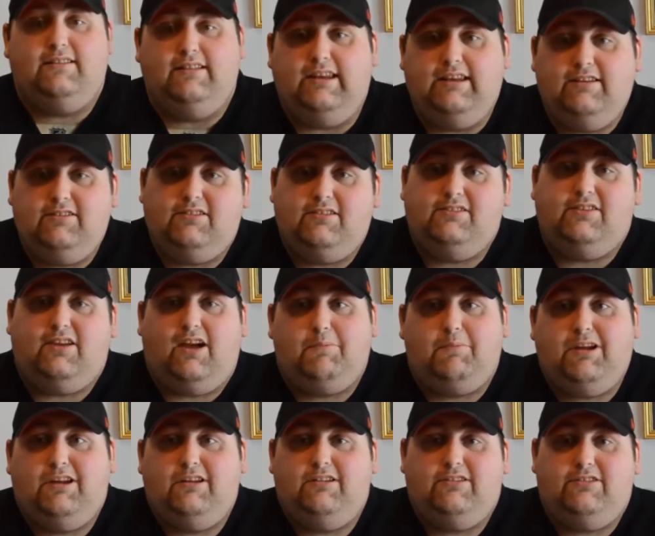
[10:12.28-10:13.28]
Niels, I'm
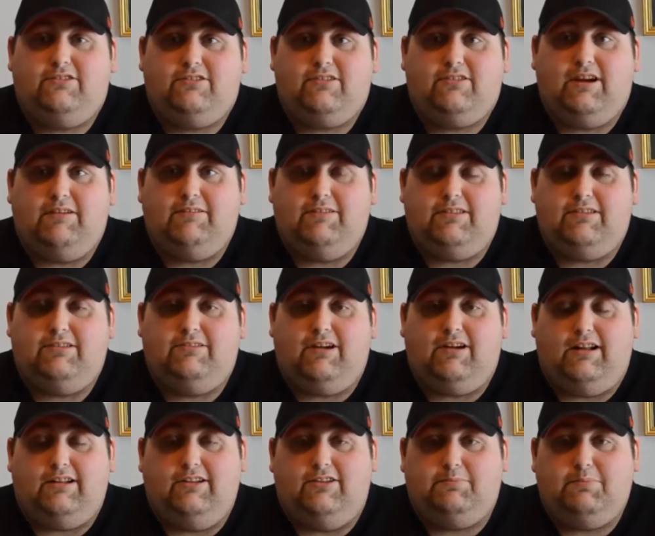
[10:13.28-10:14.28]
going to disagree with you
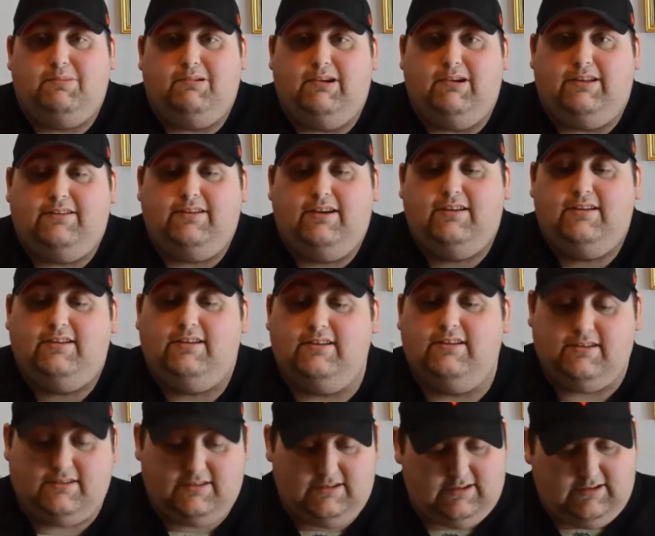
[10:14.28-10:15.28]
on this point.
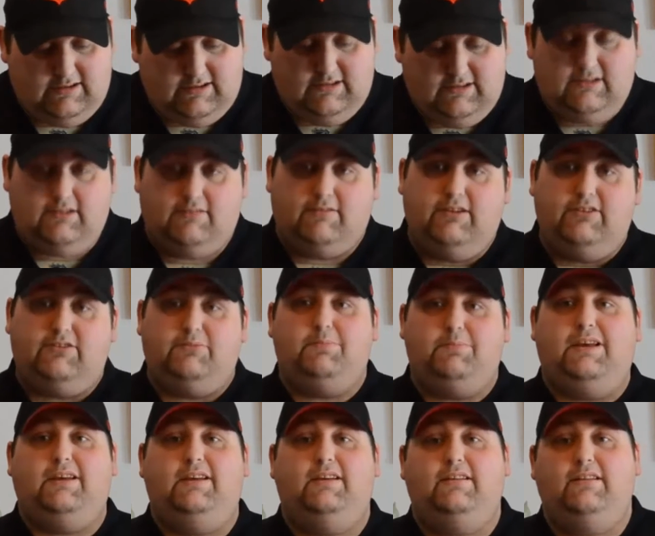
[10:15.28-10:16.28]
Reason
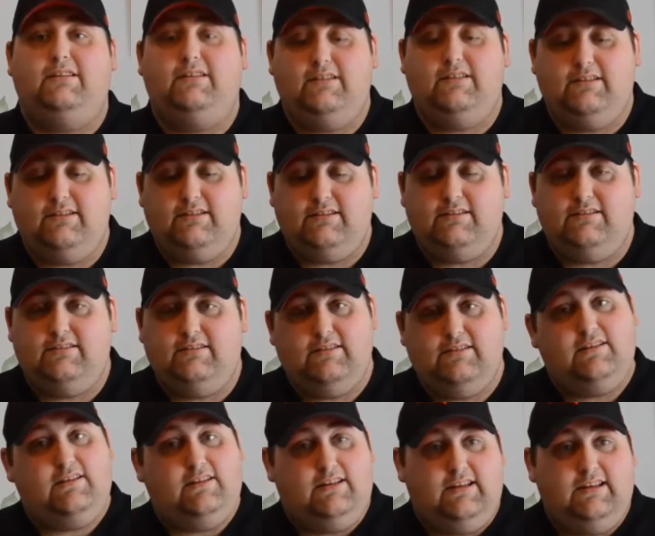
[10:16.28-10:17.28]
being,
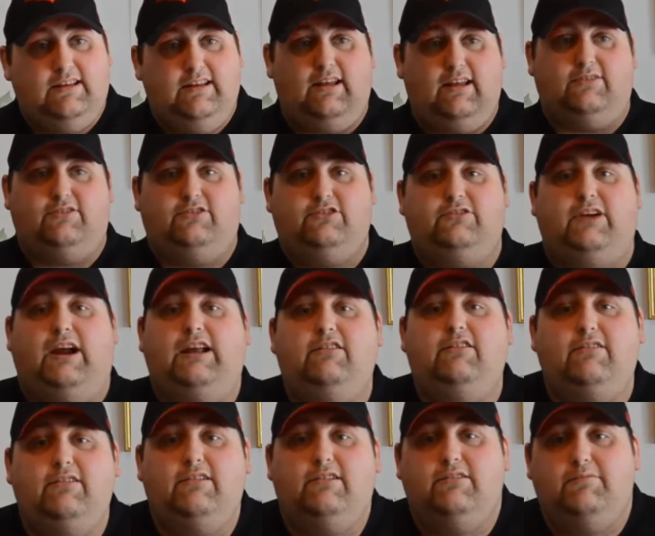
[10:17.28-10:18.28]
Yes,
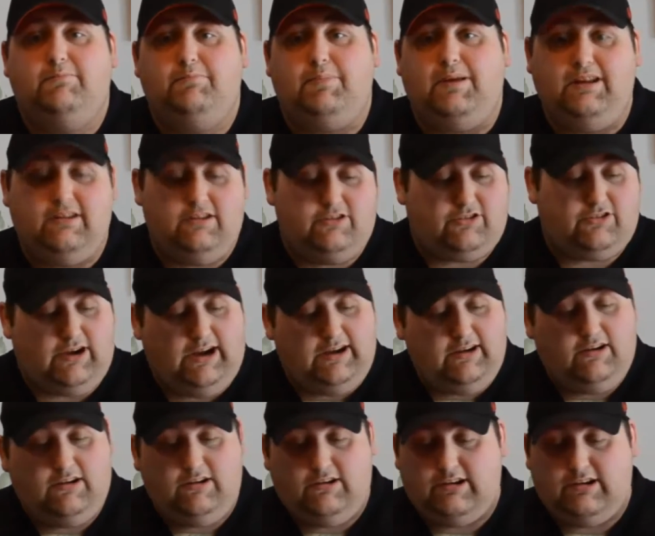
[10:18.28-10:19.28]
trader, being a
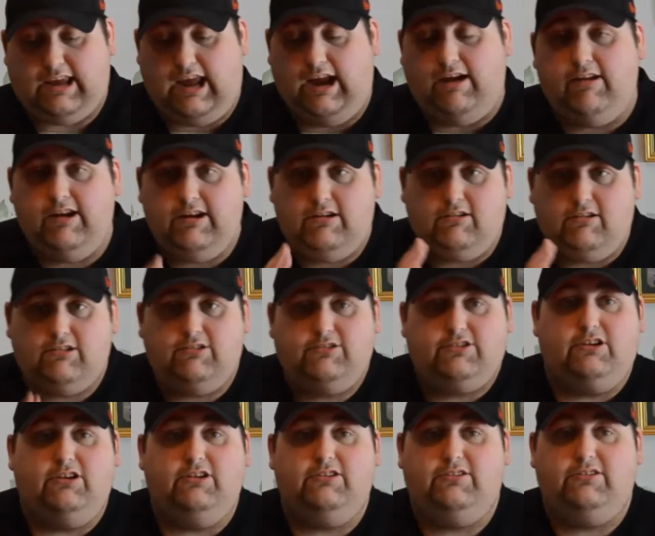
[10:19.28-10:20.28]
trader, carrying all those
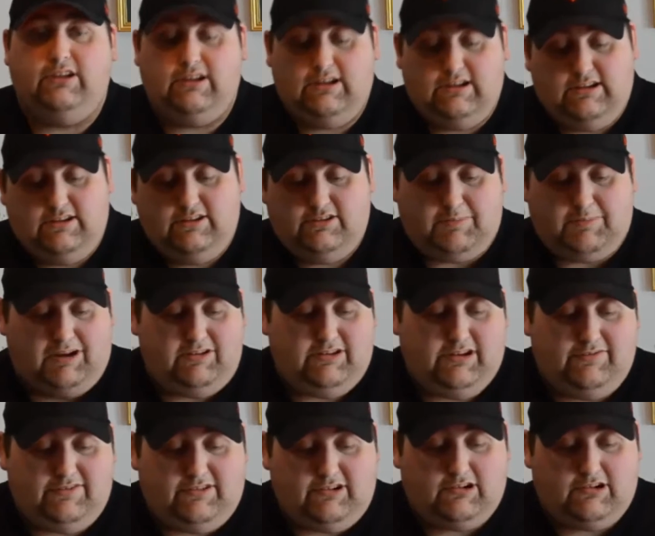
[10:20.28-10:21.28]
goods, especially
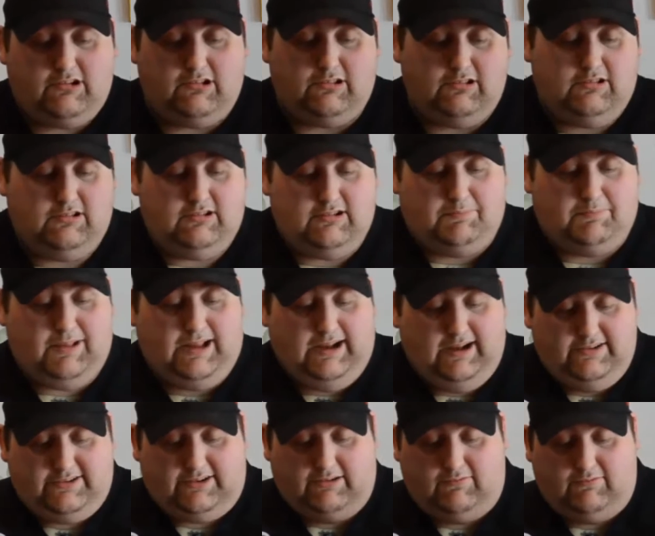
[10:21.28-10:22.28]
if they're, the
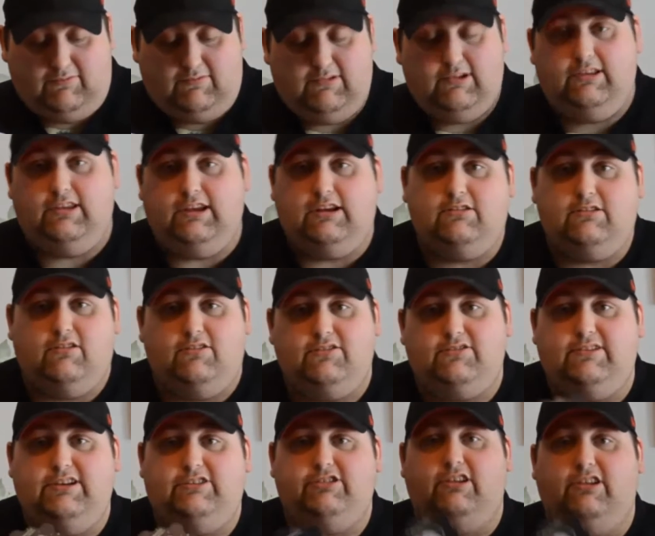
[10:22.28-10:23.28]
planets are really close
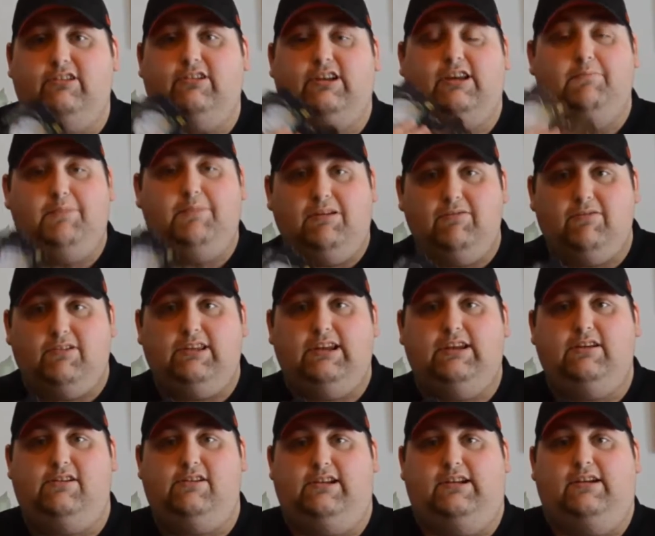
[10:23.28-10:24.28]
to each other, can be really
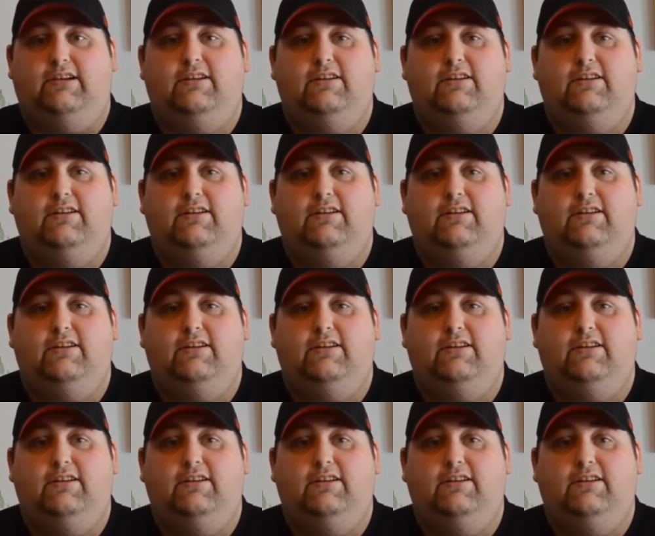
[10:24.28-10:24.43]
good.